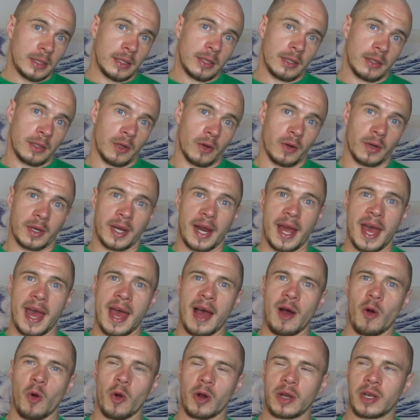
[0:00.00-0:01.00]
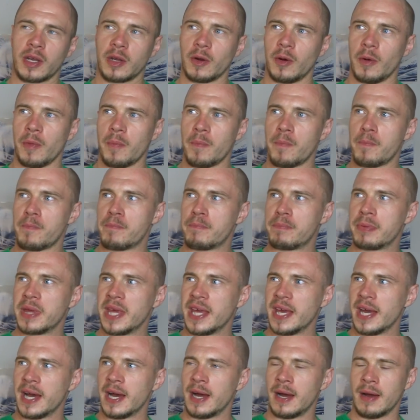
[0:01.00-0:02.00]
So there are also
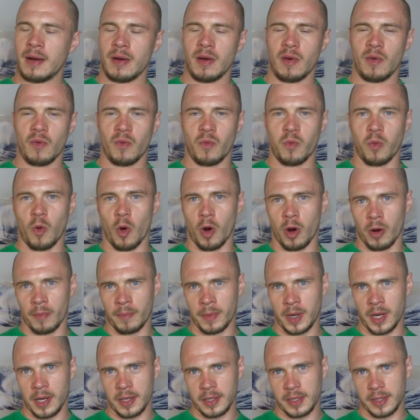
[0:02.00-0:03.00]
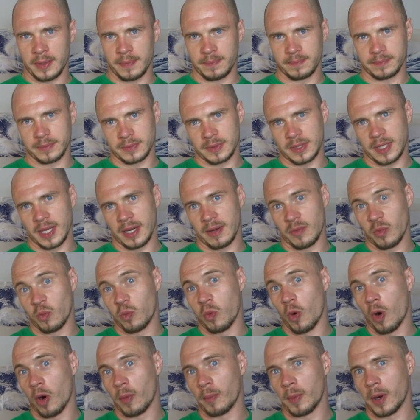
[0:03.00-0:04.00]
beer warmers that
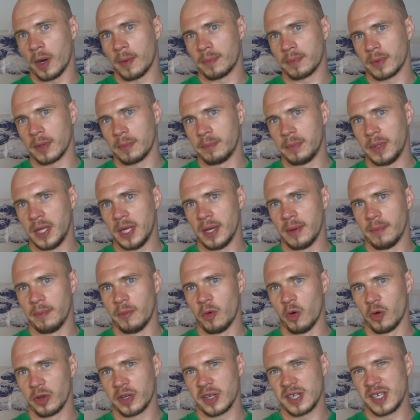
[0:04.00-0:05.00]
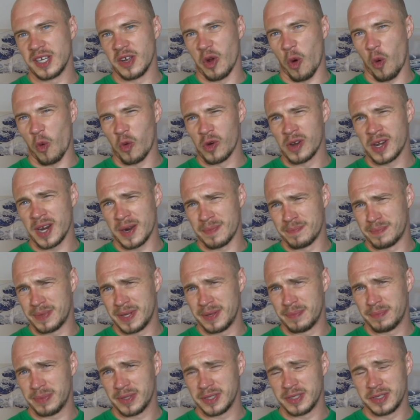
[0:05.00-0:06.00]
warm up the beer. Mostly older
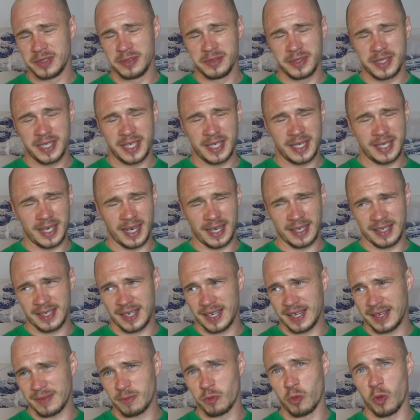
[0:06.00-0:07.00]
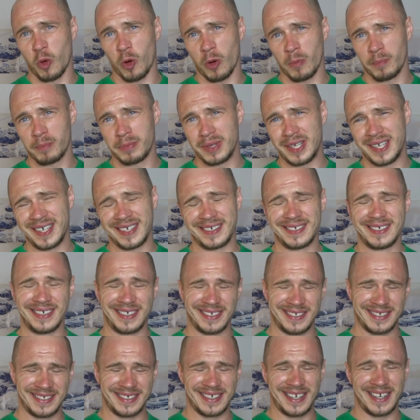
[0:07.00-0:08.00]
people use it. I think warm beer
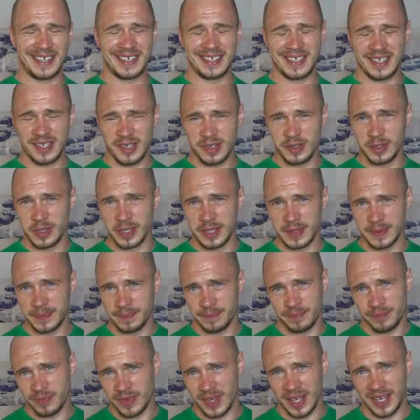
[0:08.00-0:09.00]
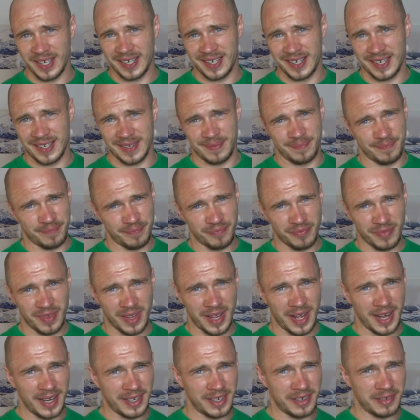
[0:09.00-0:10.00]
doesn't taste good. It's
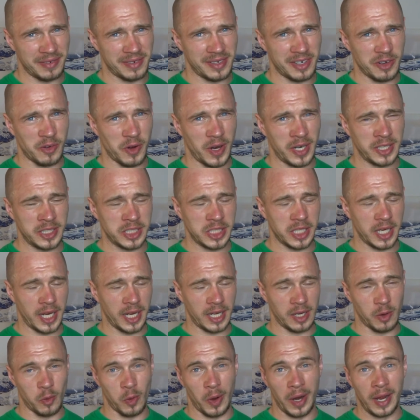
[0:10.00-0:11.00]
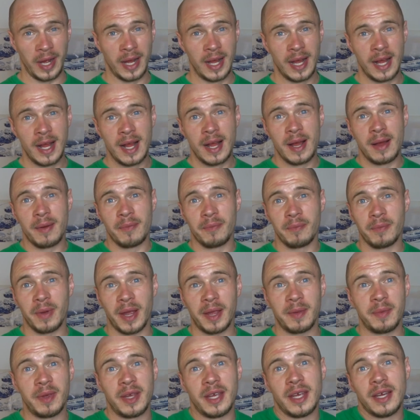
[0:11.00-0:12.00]
kind of strange. Anyway,
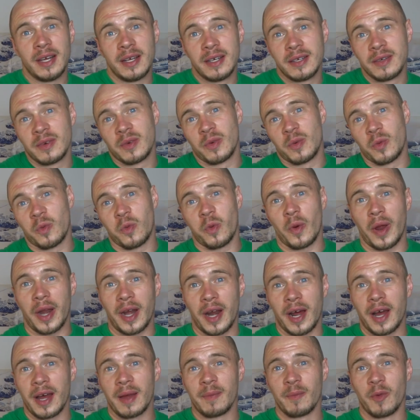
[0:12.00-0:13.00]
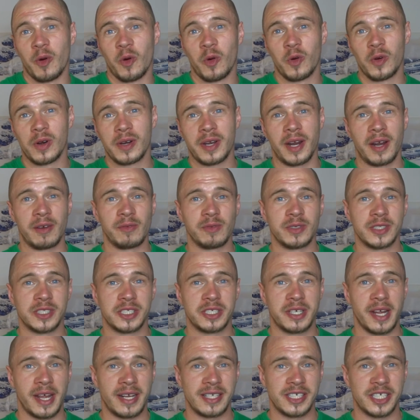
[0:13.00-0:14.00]
maybe when I'm old I will
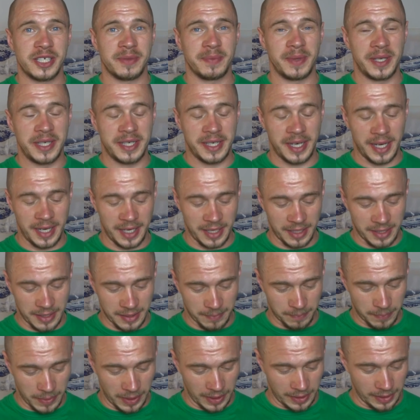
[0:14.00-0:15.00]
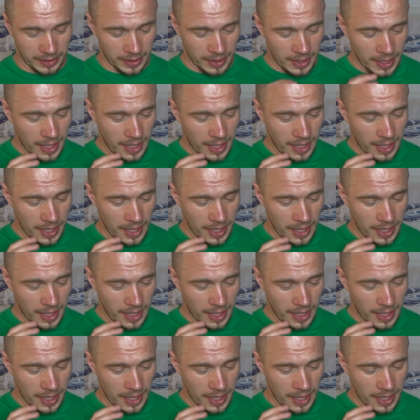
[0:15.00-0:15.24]
change my taste. But